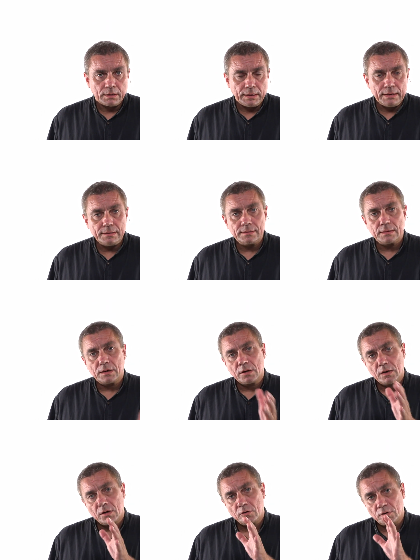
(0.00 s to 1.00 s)
is
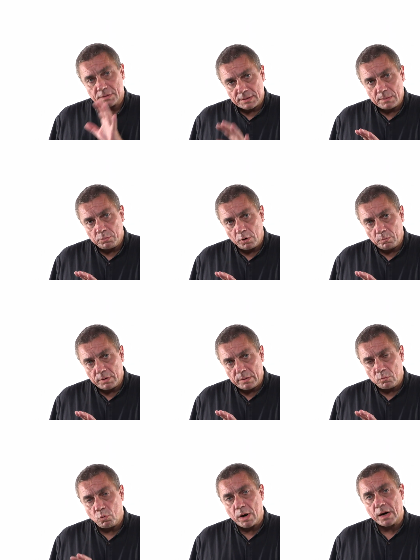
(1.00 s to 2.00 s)
the same
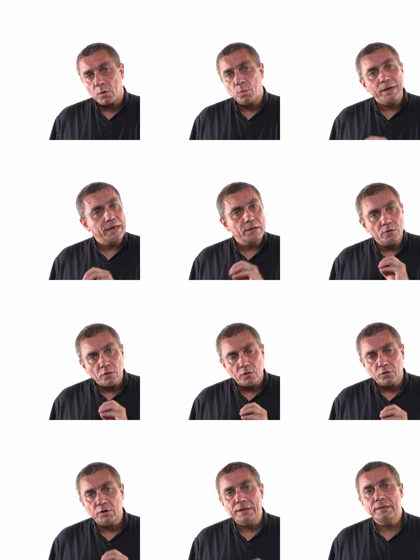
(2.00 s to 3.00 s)
problem where we
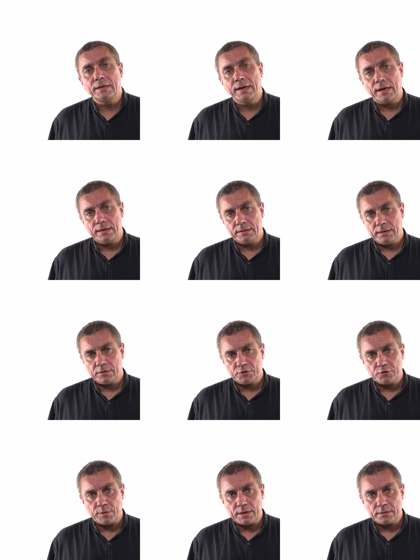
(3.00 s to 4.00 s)
ignore the integrality
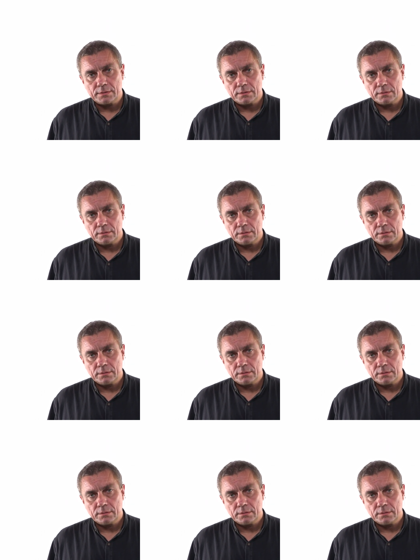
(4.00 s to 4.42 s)
constraints.